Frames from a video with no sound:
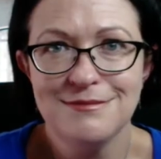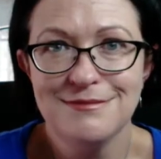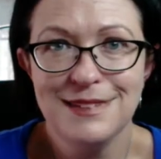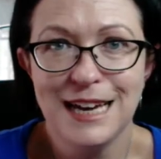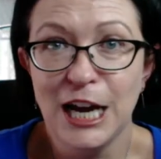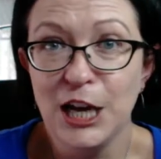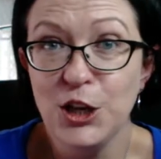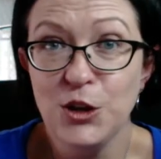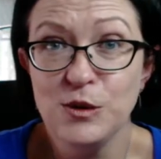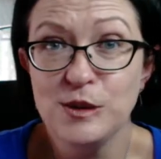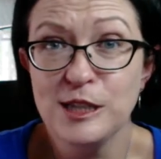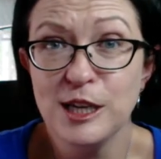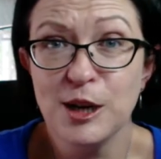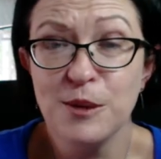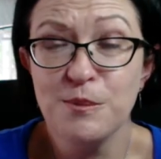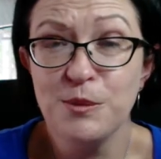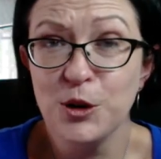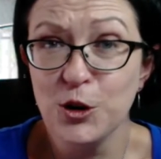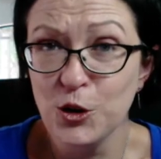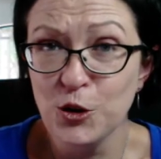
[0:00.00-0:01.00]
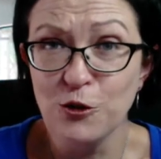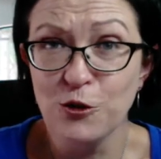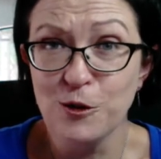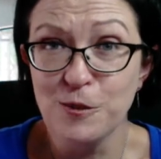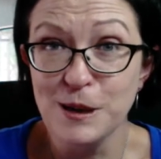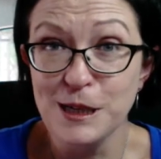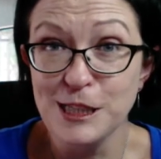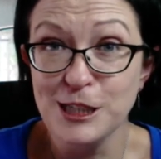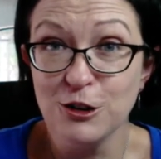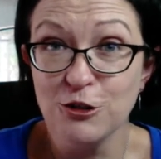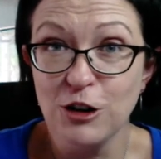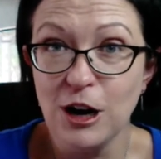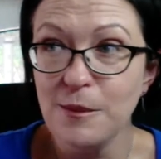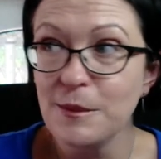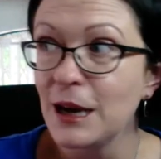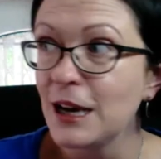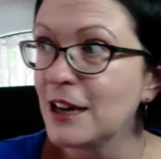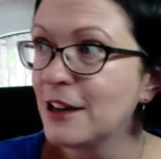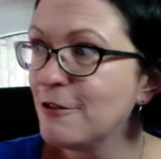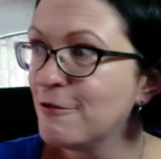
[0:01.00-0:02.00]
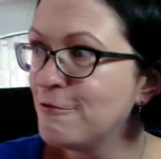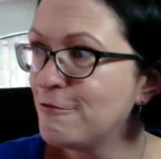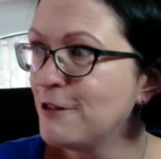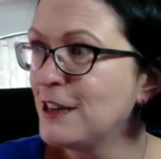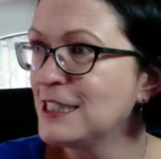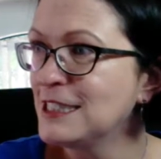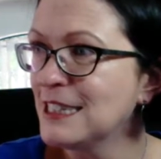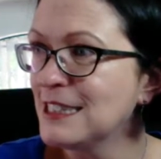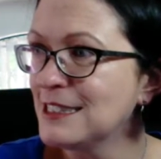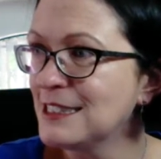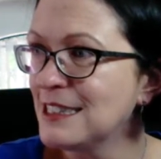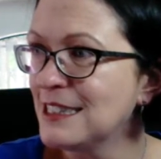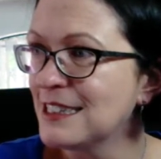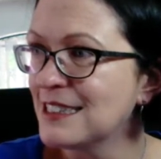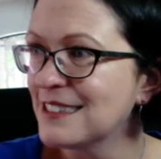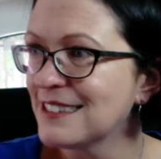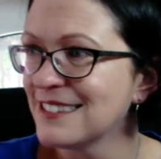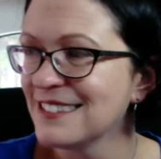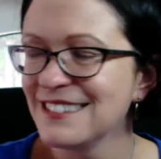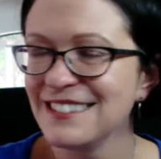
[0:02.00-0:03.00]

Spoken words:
are using a beautiful piece of grammar. Fantastic.